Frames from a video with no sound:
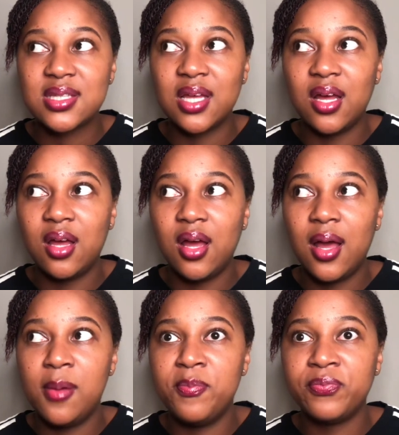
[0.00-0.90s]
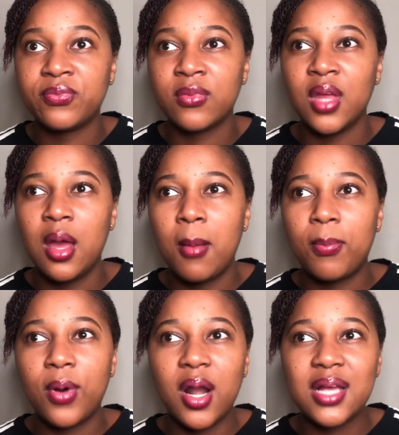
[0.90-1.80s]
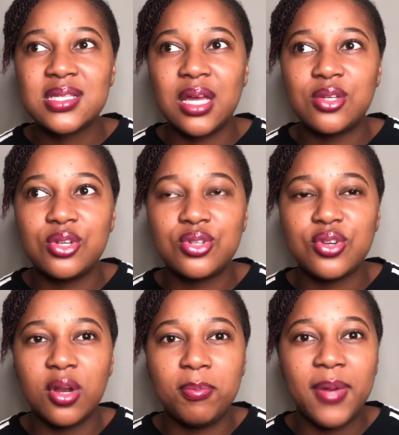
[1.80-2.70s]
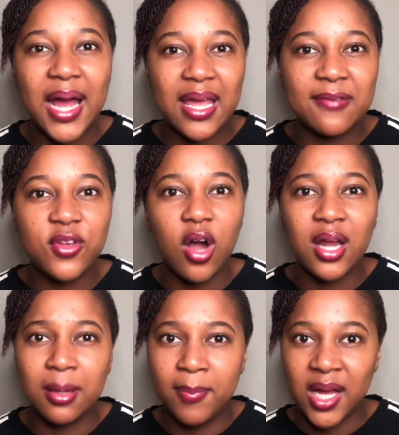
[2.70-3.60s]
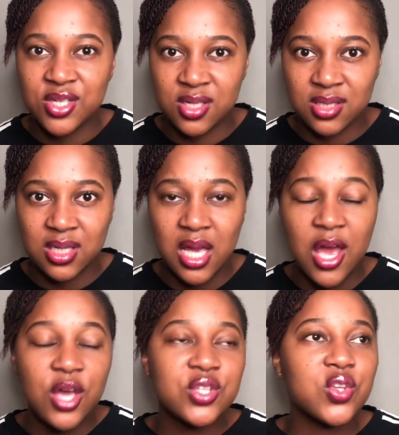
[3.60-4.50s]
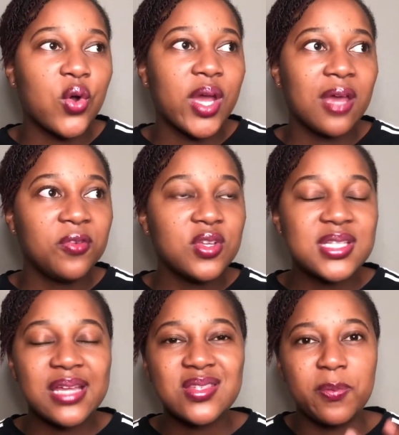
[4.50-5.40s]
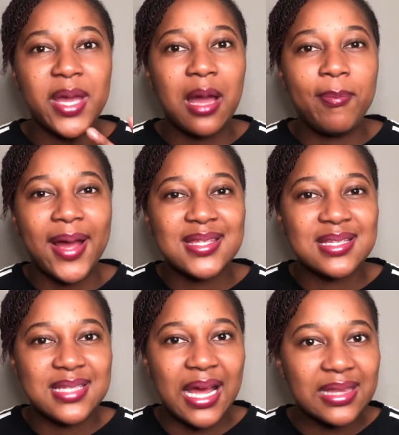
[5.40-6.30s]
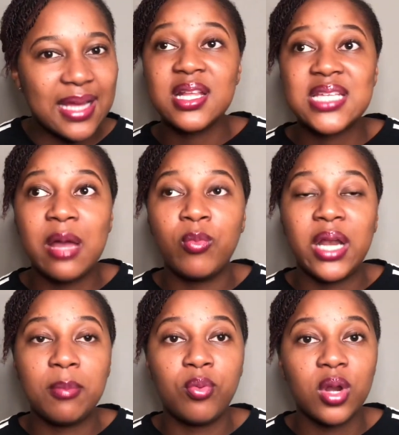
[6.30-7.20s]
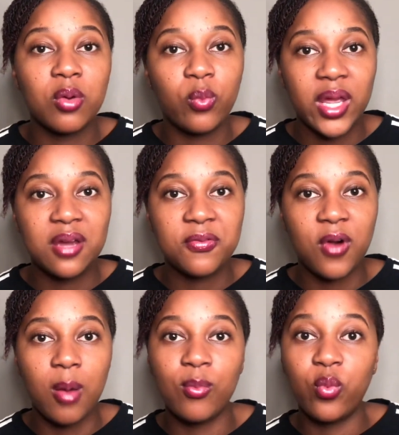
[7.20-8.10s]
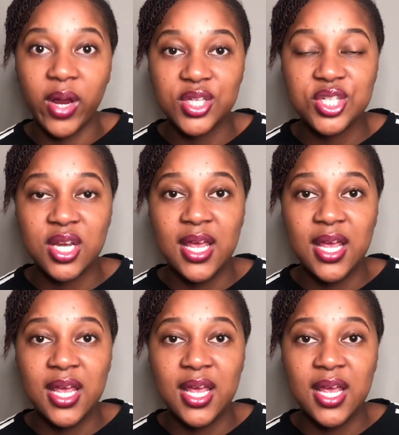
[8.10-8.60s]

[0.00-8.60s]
the products that you should buy if you're on a budget. So if you tend to pick up patterns like that, the time when I bought a wig from Wish,